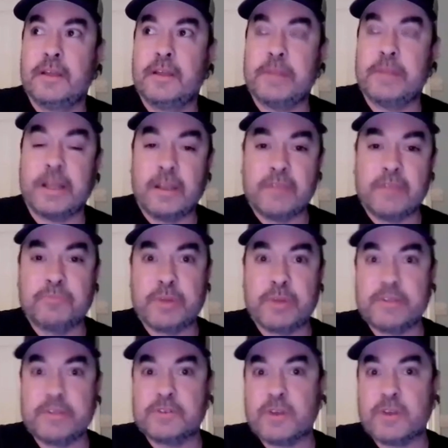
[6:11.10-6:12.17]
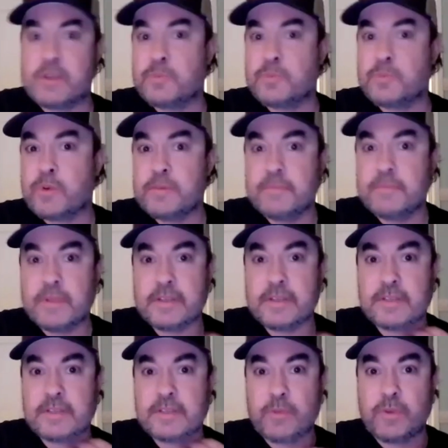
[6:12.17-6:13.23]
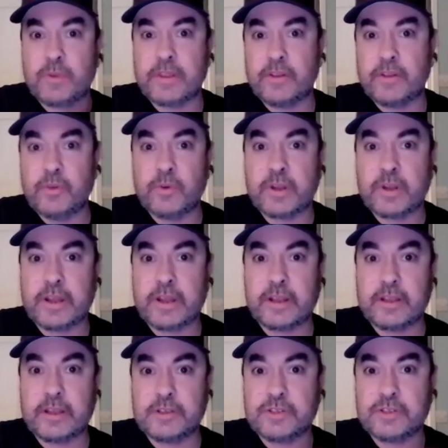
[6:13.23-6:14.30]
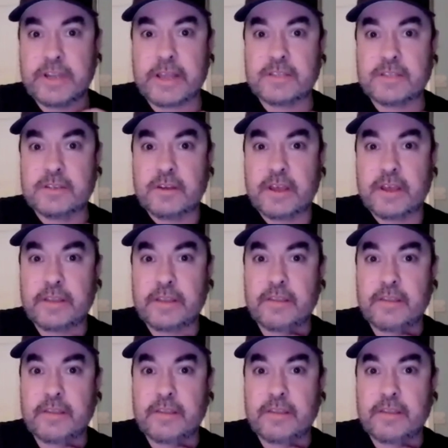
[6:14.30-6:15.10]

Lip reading: I love Brothers Osborne as like one of the newer kind of country acts. So